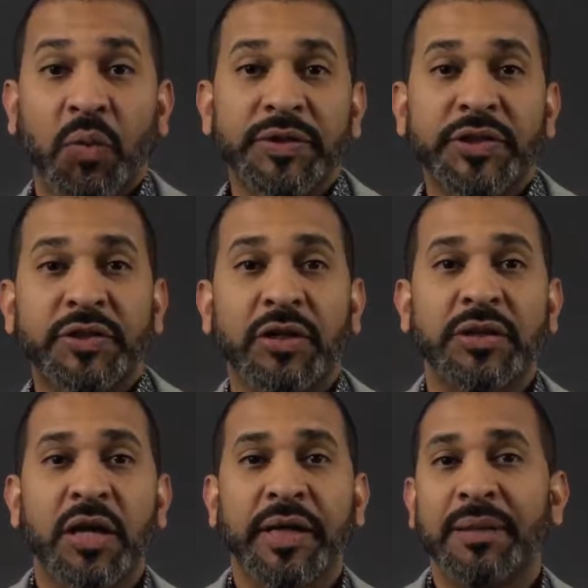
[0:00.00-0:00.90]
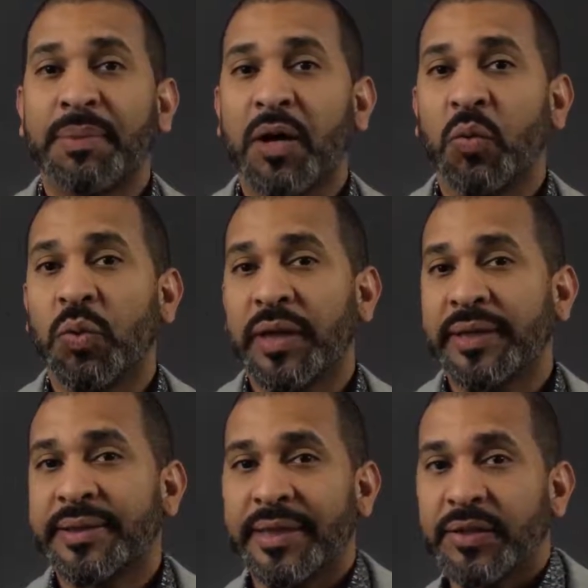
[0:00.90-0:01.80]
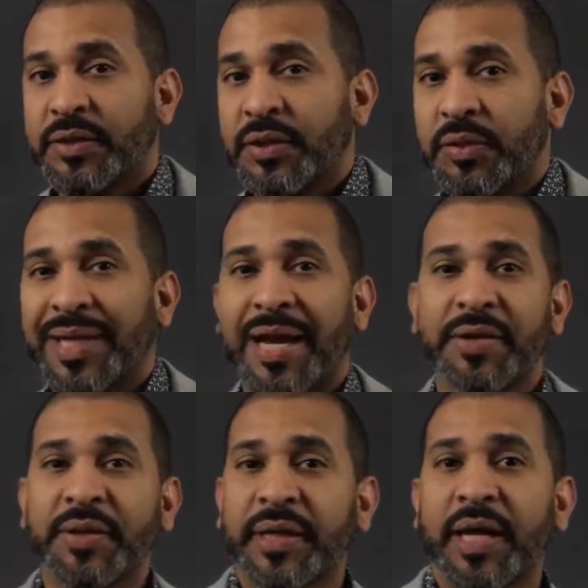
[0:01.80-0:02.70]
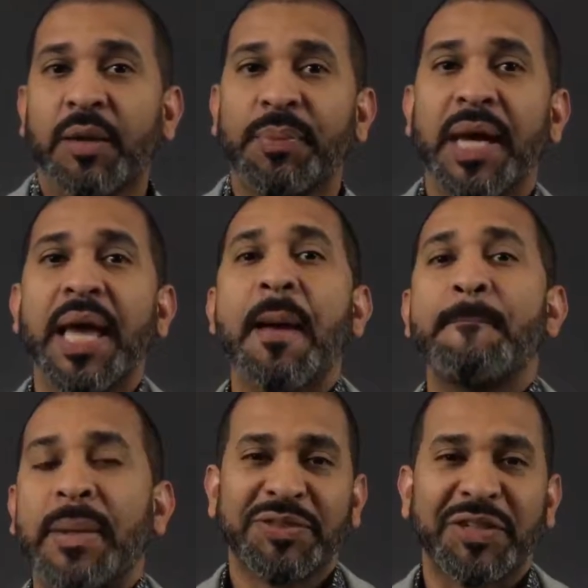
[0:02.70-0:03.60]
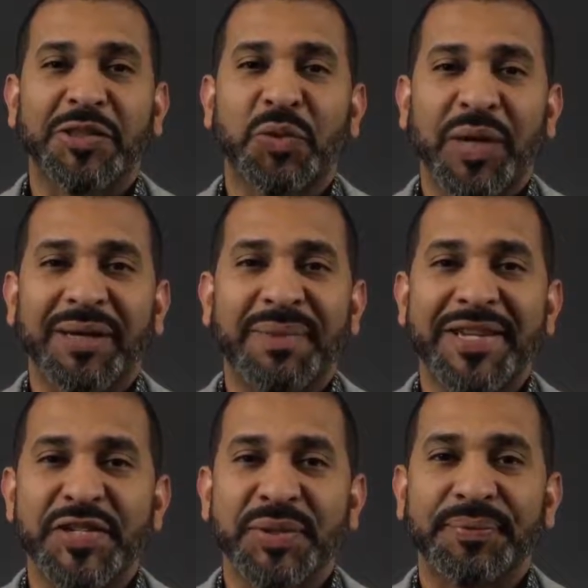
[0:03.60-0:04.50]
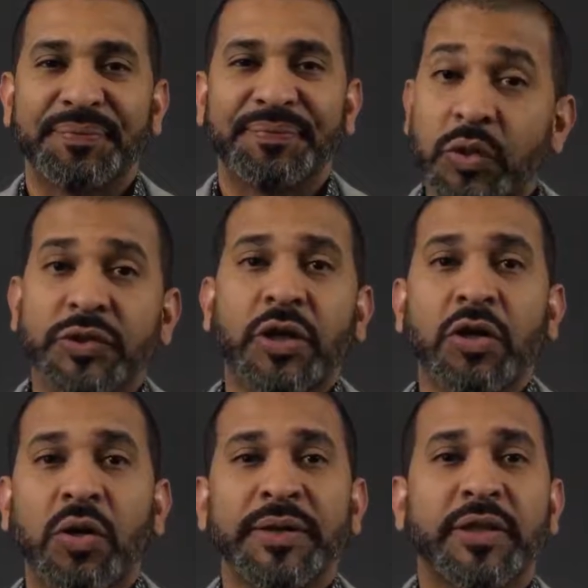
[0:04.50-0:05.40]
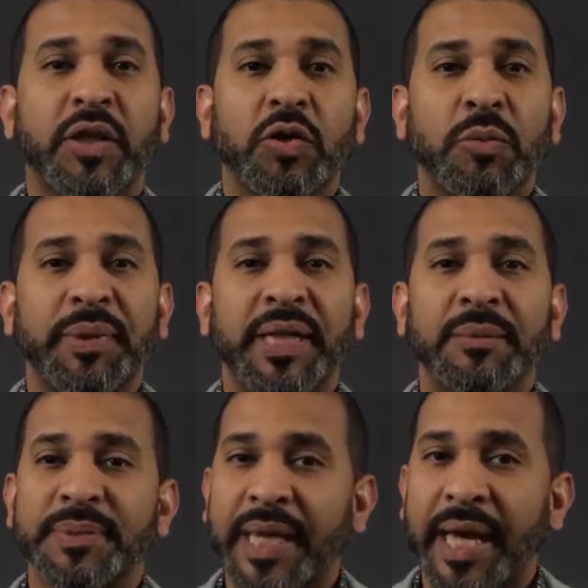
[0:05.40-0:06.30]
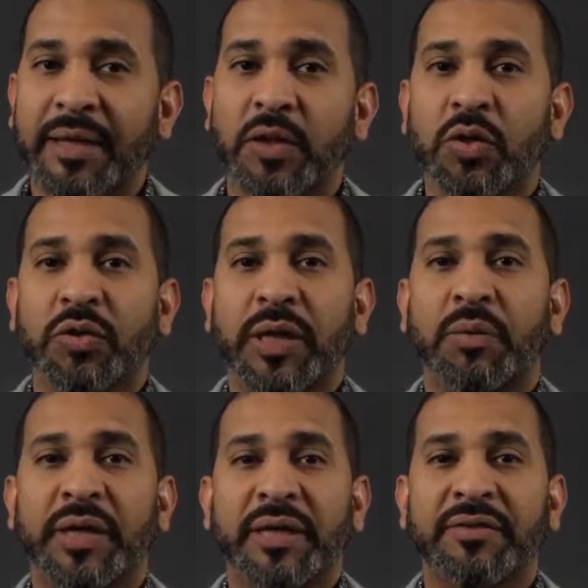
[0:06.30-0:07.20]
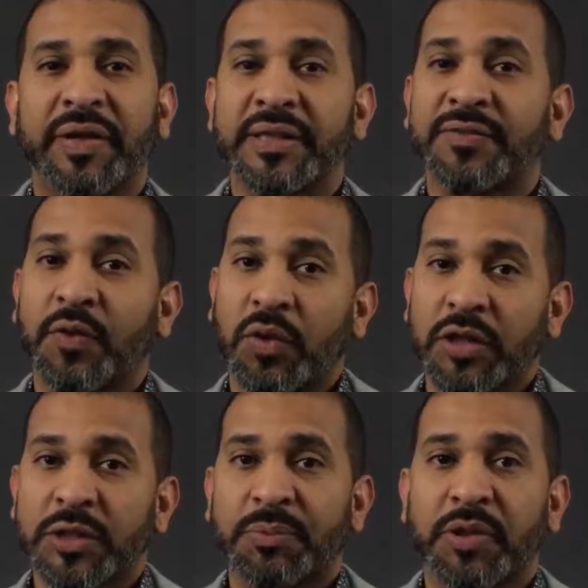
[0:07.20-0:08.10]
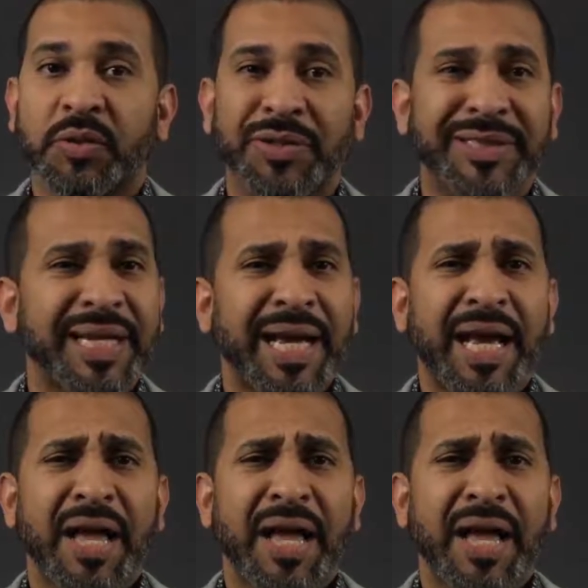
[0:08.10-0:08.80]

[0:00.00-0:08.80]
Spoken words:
Once you start talking about what it is that you do and how you can help, people will start to recommend you. So start going to local meetups and local networking events for entrepreneurs.